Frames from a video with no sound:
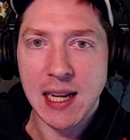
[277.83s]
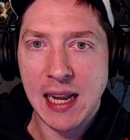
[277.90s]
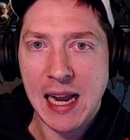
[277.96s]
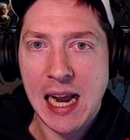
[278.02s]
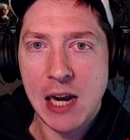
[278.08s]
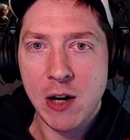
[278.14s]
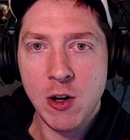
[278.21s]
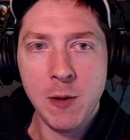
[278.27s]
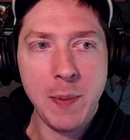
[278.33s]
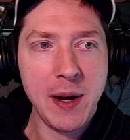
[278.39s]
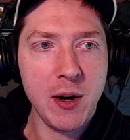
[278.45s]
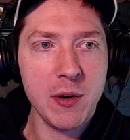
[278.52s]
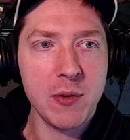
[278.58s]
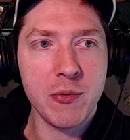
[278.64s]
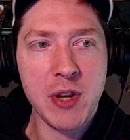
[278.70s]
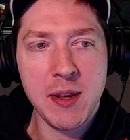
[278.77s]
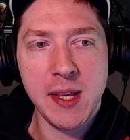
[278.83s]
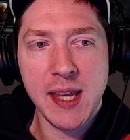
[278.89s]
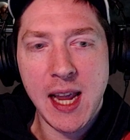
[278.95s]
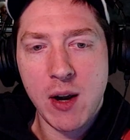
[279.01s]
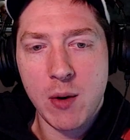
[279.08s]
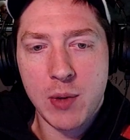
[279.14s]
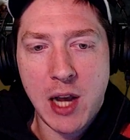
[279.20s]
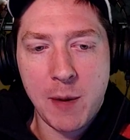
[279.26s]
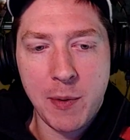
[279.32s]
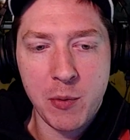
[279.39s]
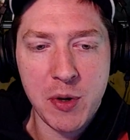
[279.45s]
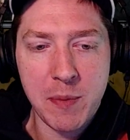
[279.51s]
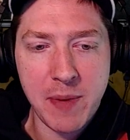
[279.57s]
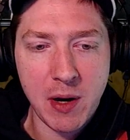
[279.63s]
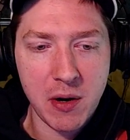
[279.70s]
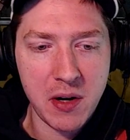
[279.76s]
How about we
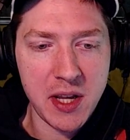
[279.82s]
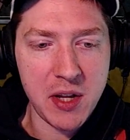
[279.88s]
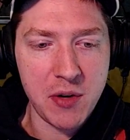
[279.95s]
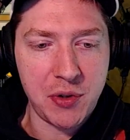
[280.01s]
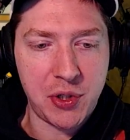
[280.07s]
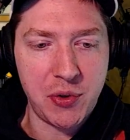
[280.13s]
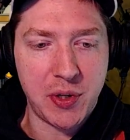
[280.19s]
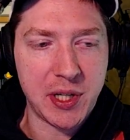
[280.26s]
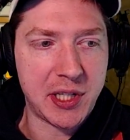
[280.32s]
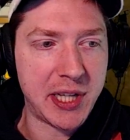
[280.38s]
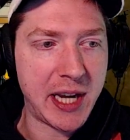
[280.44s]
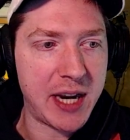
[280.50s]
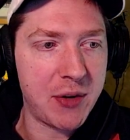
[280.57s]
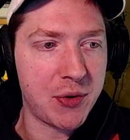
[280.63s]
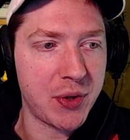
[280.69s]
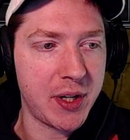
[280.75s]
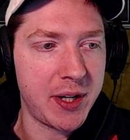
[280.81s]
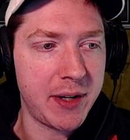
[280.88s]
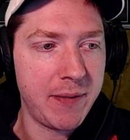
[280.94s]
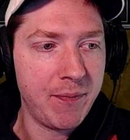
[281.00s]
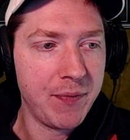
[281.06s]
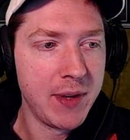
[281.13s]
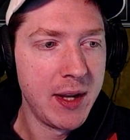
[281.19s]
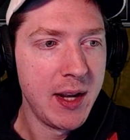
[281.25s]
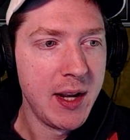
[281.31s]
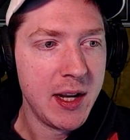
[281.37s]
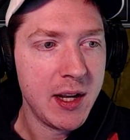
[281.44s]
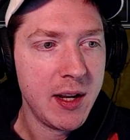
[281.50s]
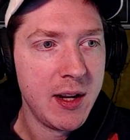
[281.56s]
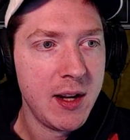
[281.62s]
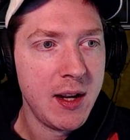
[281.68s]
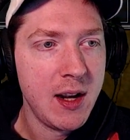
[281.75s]
marry you to Cassandra
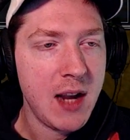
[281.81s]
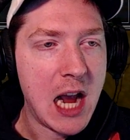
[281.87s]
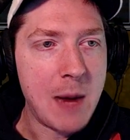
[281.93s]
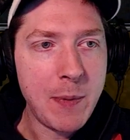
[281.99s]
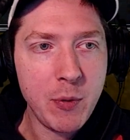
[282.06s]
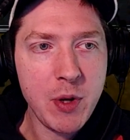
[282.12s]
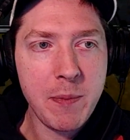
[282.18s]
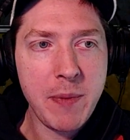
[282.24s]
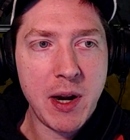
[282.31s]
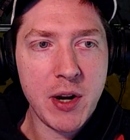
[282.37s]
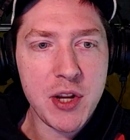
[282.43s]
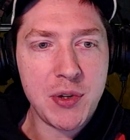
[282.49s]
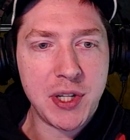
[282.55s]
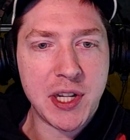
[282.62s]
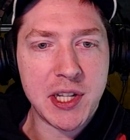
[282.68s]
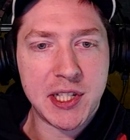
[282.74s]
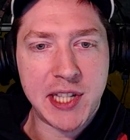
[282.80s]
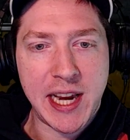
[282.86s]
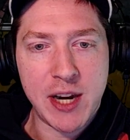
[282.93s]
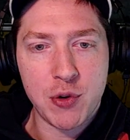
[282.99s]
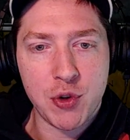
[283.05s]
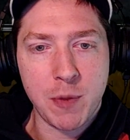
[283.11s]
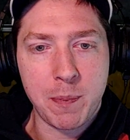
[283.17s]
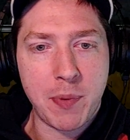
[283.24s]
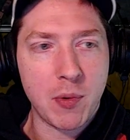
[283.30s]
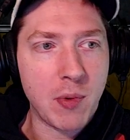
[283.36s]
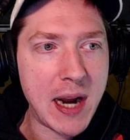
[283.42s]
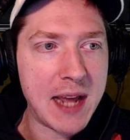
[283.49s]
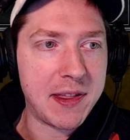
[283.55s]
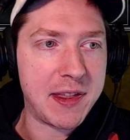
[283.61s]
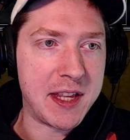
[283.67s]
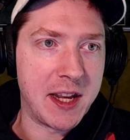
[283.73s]

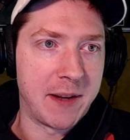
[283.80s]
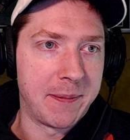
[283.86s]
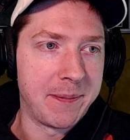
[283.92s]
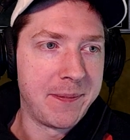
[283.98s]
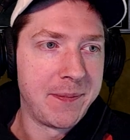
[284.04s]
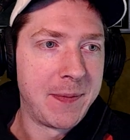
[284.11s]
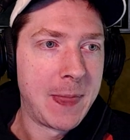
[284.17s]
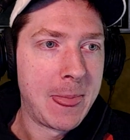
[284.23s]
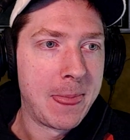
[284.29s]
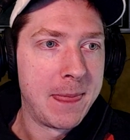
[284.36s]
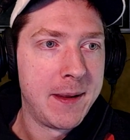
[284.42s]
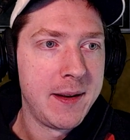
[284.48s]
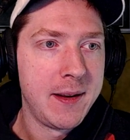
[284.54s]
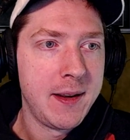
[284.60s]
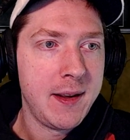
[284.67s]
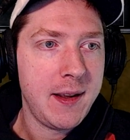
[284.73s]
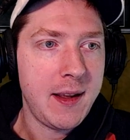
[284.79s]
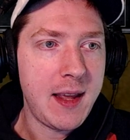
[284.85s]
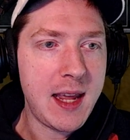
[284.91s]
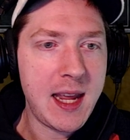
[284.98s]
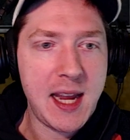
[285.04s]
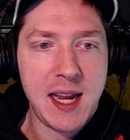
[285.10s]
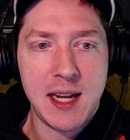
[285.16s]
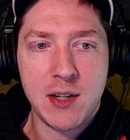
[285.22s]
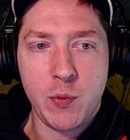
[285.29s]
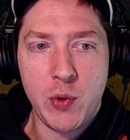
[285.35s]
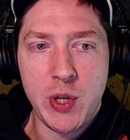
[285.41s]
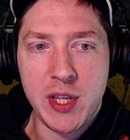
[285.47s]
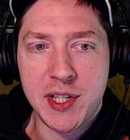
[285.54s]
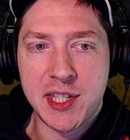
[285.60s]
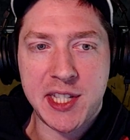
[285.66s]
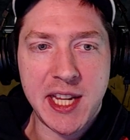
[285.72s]
Baratheon, and
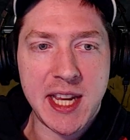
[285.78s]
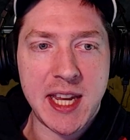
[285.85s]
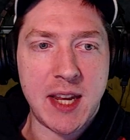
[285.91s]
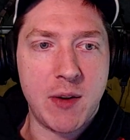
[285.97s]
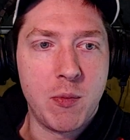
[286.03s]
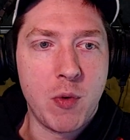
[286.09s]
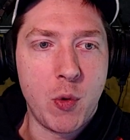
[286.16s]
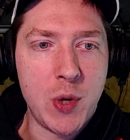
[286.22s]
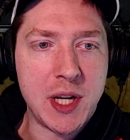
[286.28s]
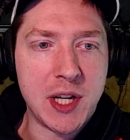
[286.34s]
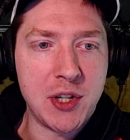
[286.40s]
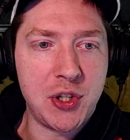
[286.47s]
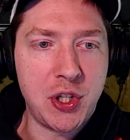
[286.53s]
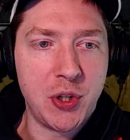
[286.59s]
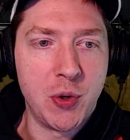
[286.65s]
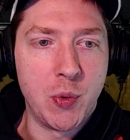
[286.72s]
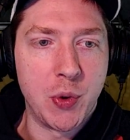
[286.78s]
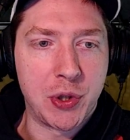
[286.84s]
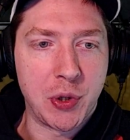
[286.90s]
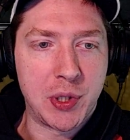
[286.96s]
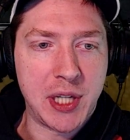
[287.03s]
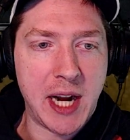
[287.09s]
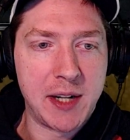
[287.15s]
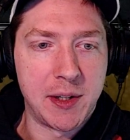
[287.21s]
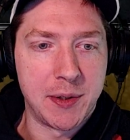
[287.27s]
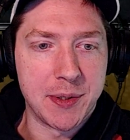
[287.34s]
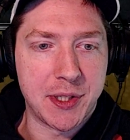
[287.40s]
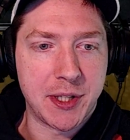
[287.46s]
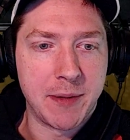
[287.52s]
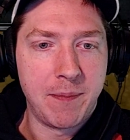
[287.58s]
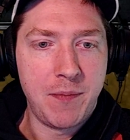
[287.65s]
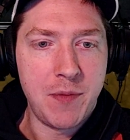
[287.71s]
we'll see what we can do with her
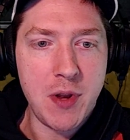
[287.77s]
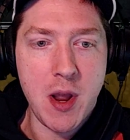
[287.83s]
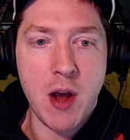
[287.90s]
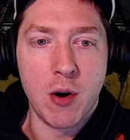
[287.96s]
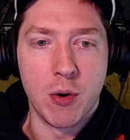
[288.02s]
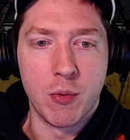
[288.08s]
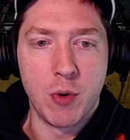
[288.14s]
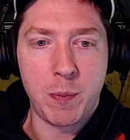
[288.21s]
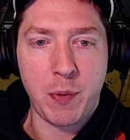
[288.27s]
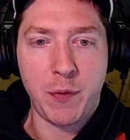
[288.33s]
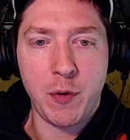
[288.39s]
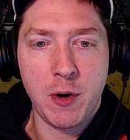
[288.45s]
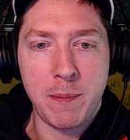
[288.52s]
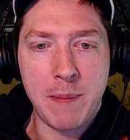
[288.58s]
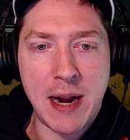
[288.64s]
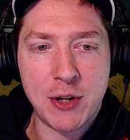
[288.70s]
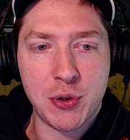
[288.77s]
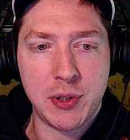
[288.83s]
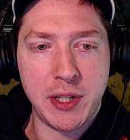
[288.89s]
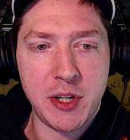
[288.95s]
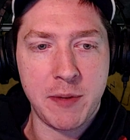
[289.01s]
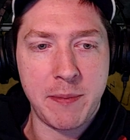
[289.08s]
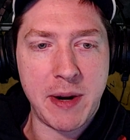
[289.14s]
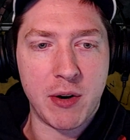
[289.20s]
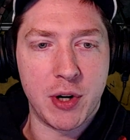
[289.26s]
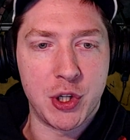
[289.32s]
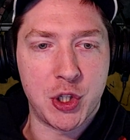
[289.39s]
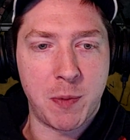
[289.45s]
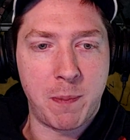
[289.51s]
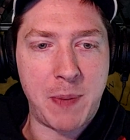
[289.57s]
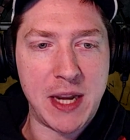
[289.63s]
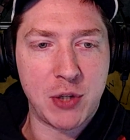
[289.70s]
titles. No, would prefer a matrilineal marriage.
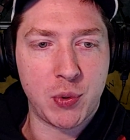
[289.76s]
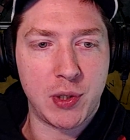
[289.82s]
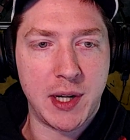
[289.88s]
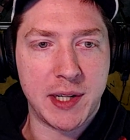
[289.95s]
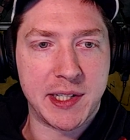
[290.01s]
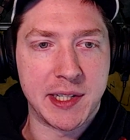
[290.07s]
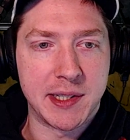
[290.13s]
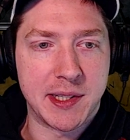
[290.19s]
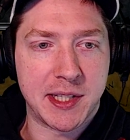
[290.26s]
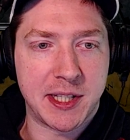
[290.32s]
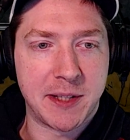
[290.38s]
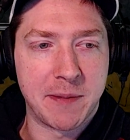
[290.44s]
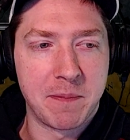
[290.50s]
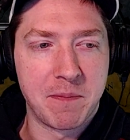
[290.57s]
Base reluctance.